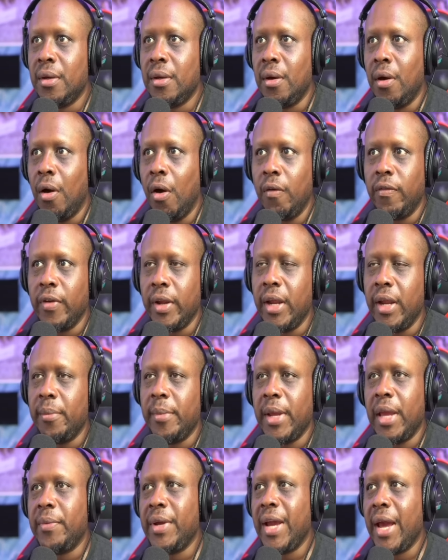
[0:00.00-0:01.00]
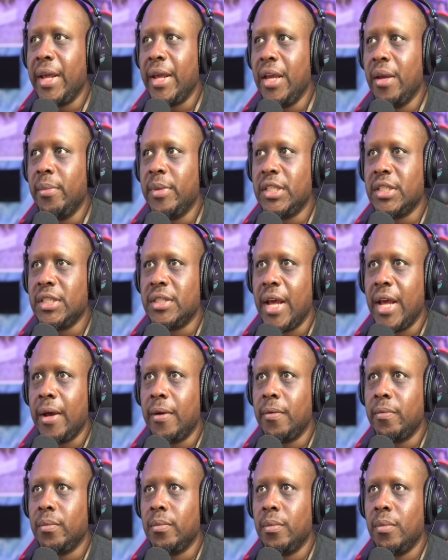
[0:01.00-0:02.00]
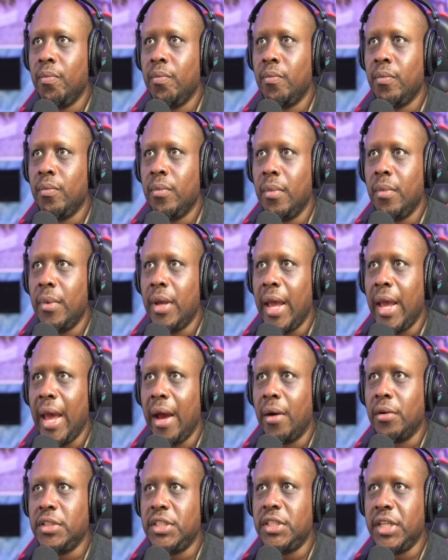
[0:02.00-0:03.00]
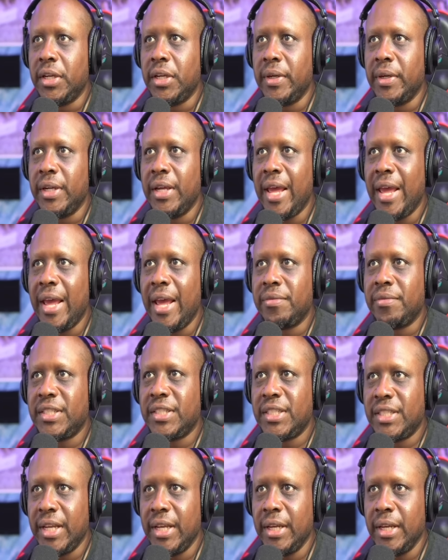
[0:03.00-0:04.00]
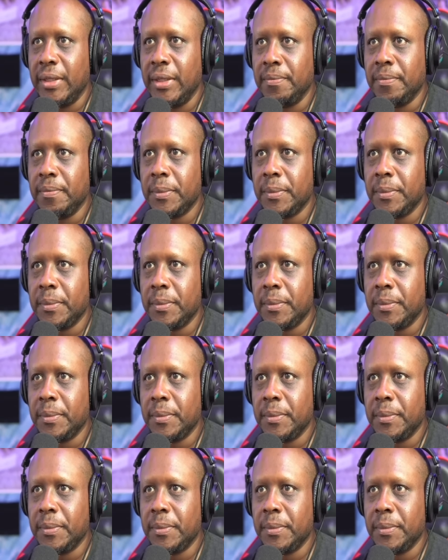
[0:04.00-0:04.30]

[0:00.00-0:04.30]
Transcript: Over here, man, we got images now. Algeria FC.